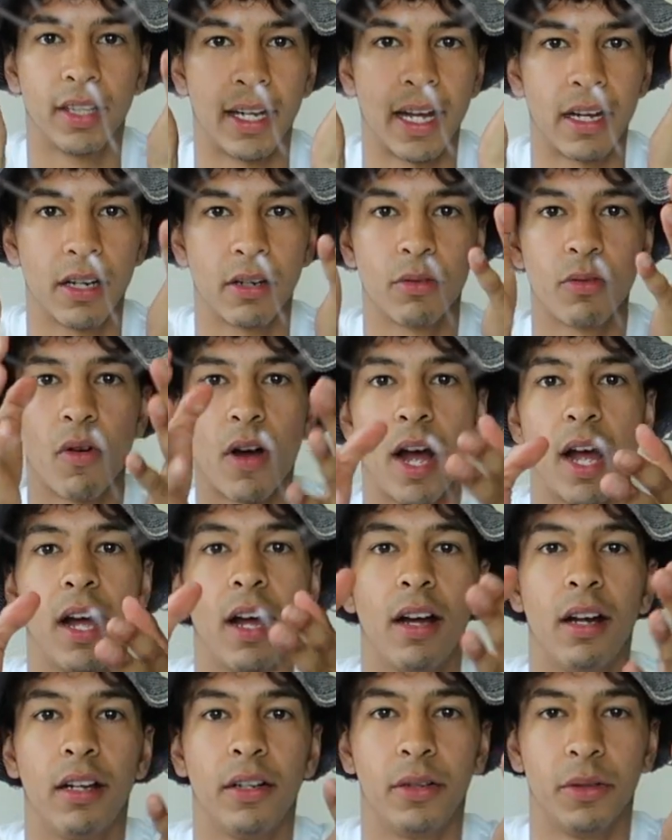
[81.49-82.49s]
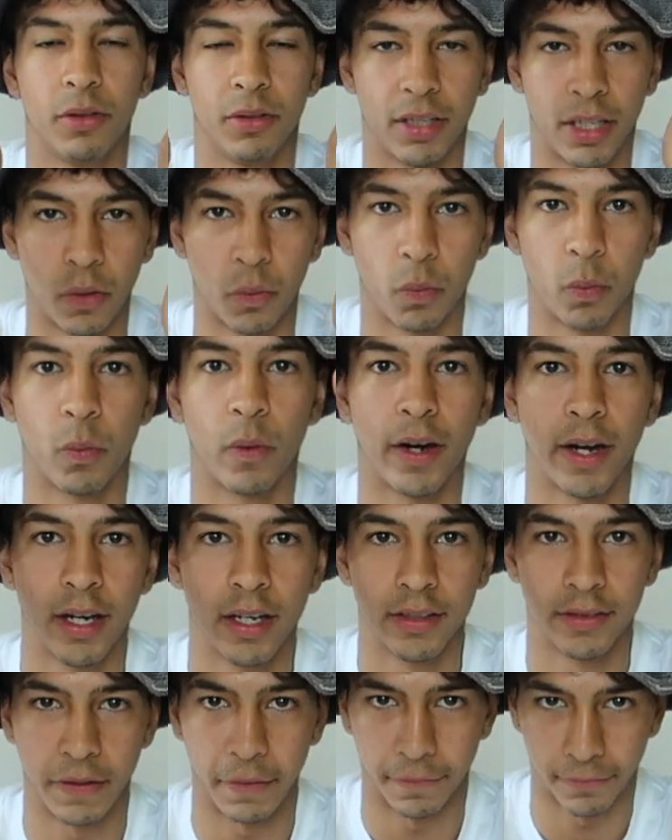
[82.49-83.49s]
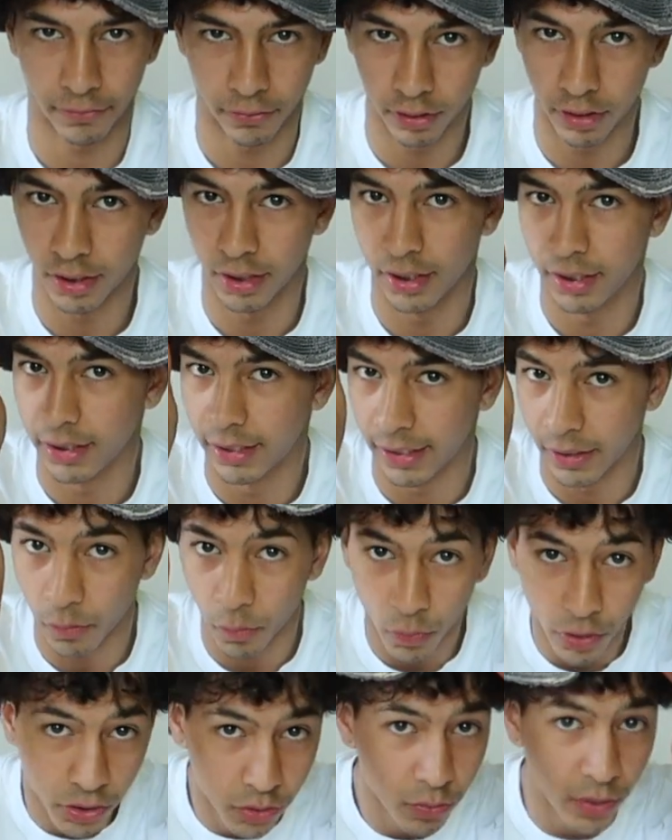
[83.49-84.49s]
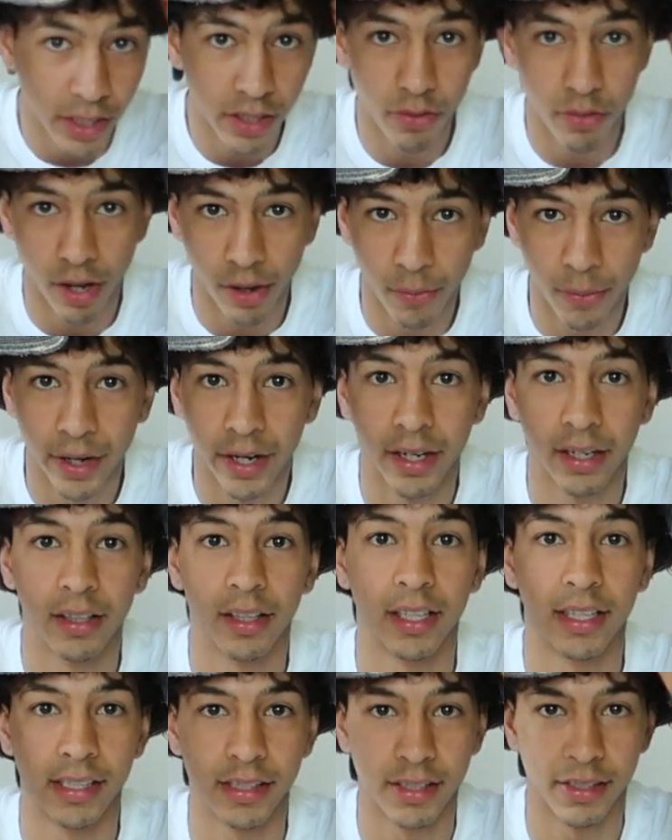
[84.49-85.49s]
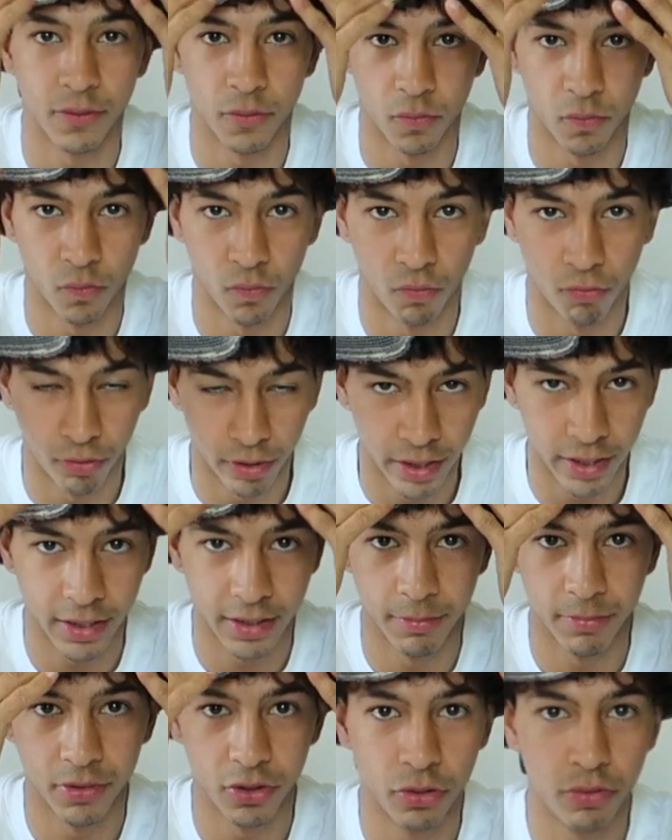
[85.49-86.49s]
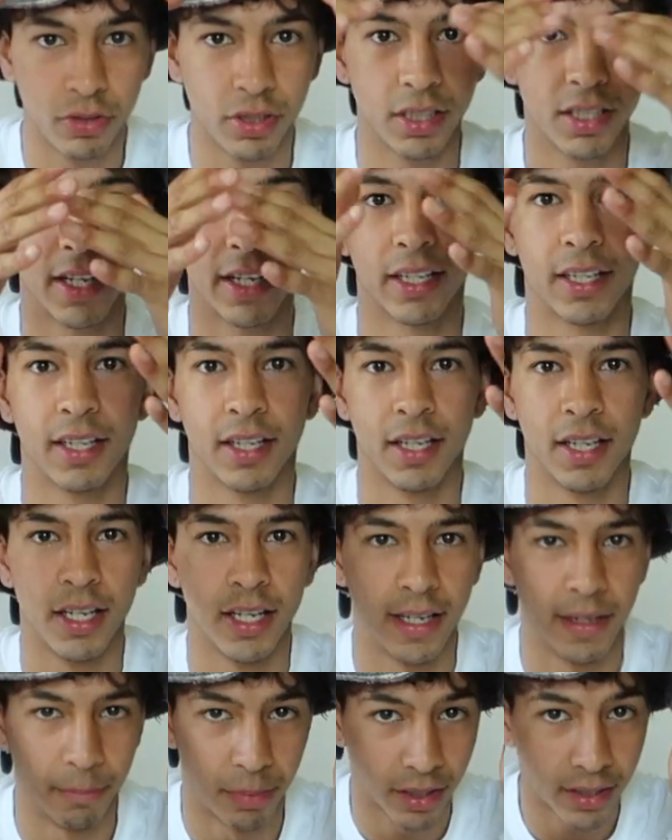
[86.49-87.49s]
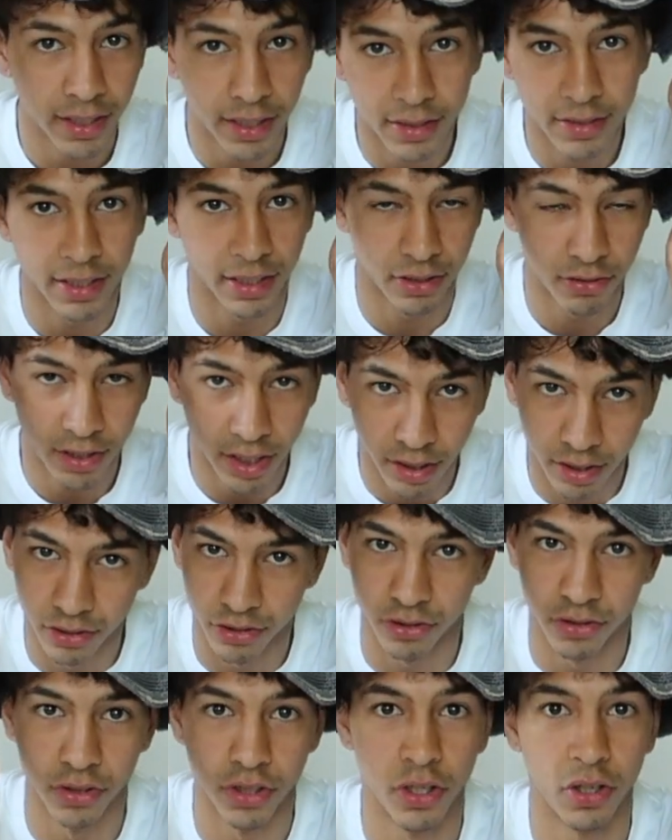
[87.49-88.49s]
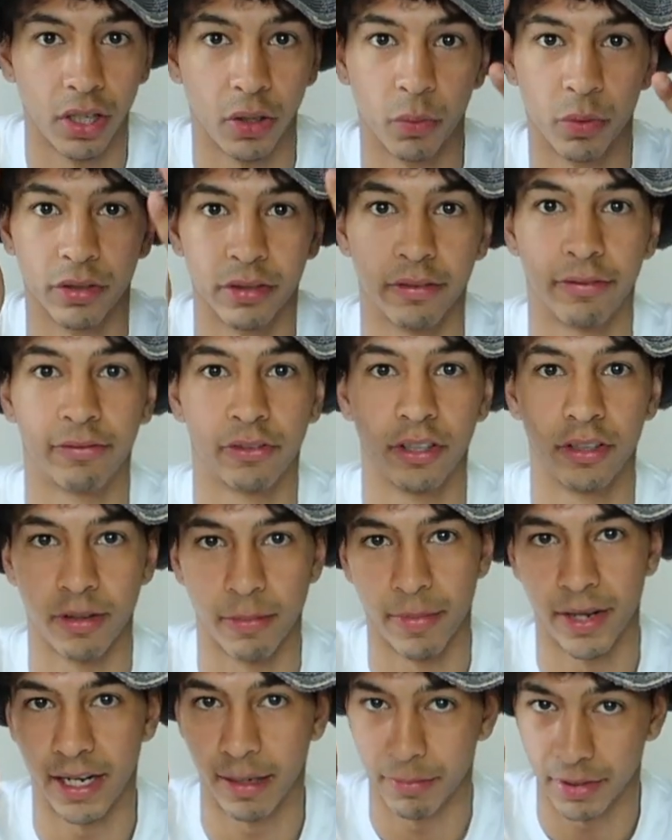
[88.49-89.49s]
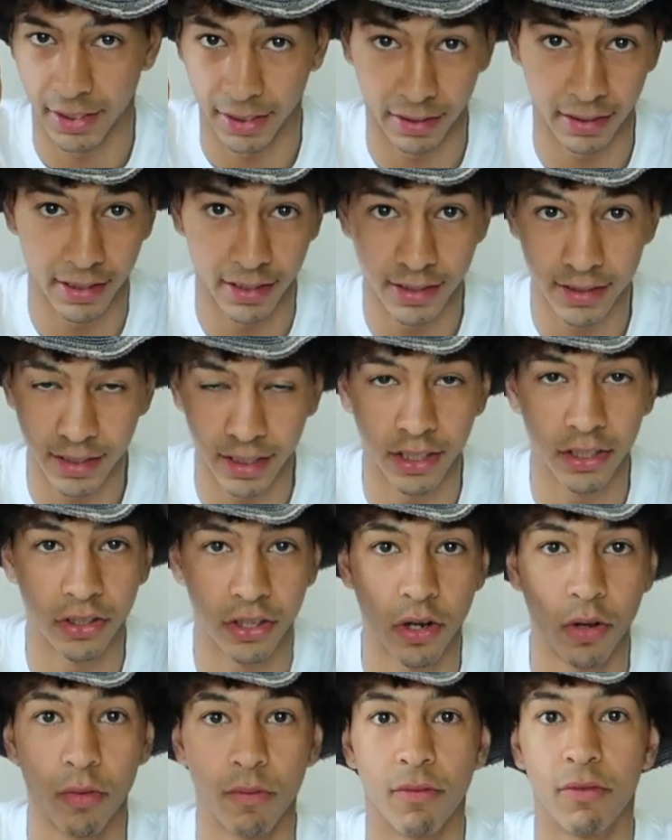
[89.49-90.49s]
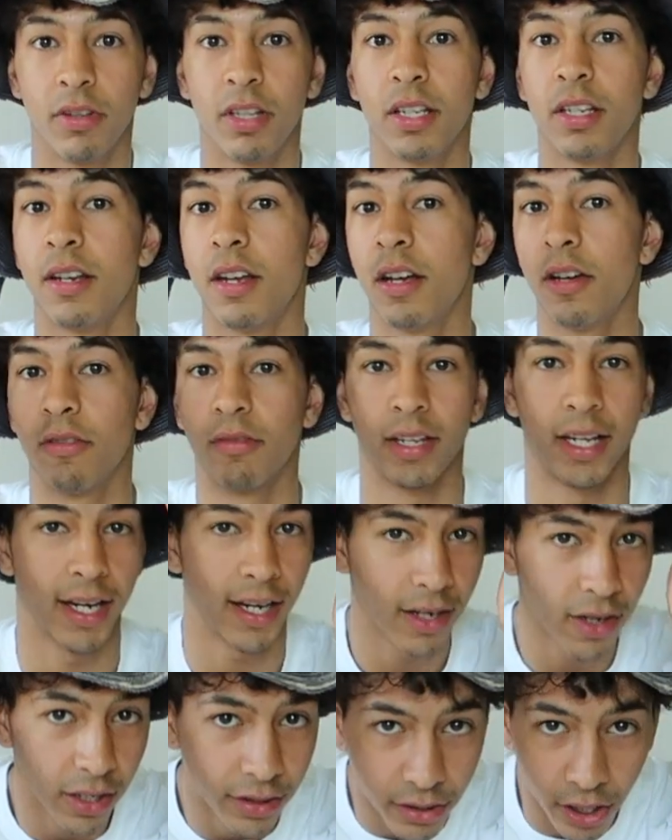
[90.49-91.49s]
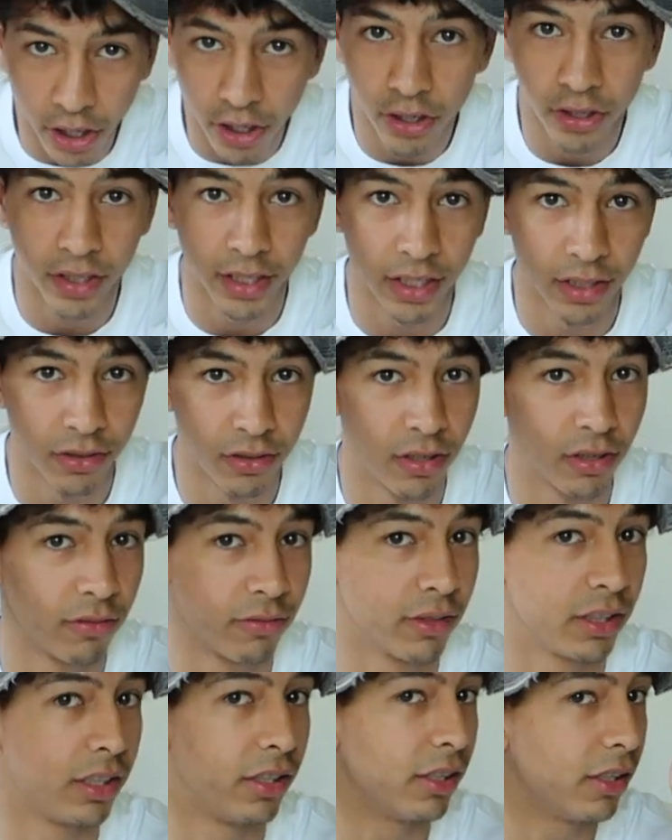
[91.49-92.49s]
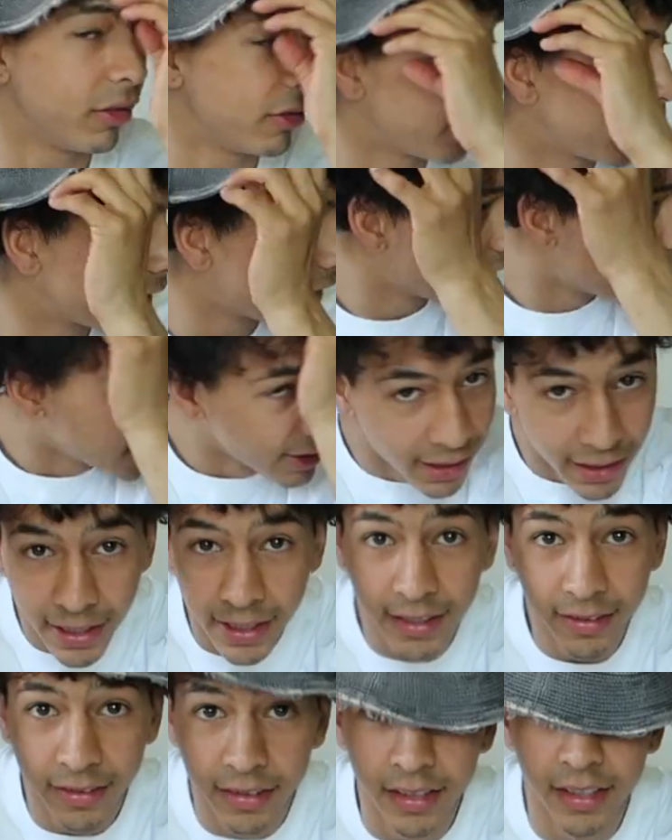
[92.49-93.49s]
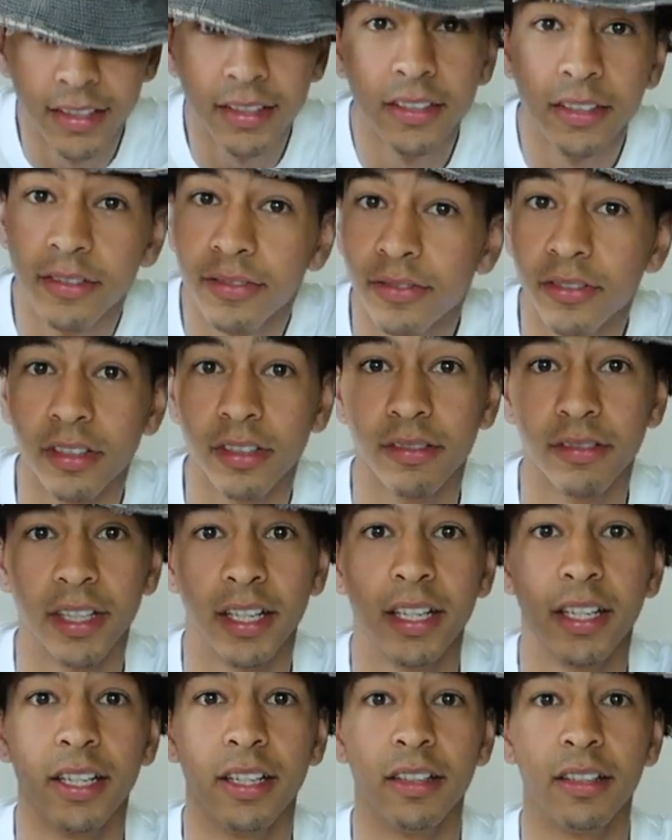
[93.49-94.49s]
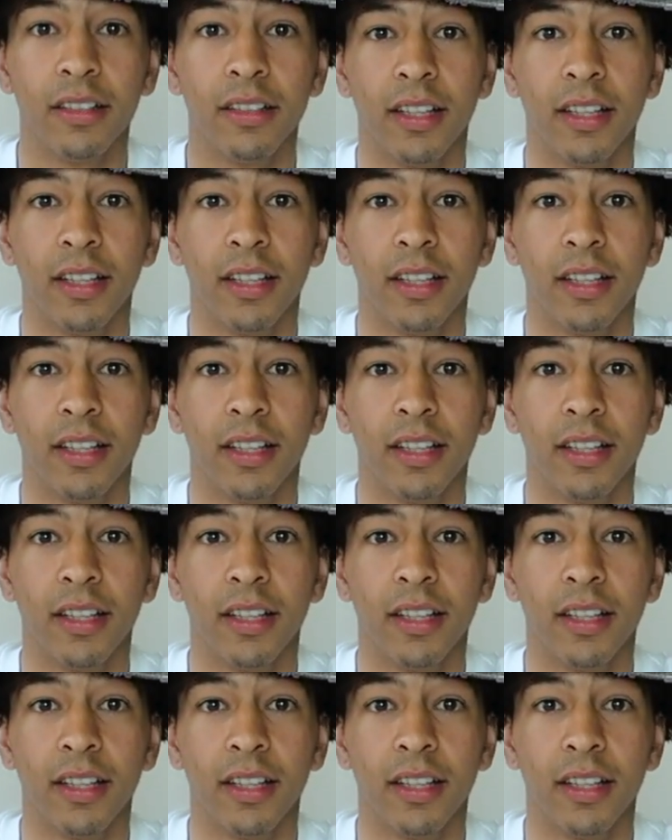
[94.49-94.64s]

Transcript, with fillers: Like I don't know how to like where's the front? Like which way do I wear? It? Like cause the rib usually like bucket hats like you kind of just know like where's the front and the back. Like this like you don't really know. Like I could turn it and you don't really know. Like is this the front right here?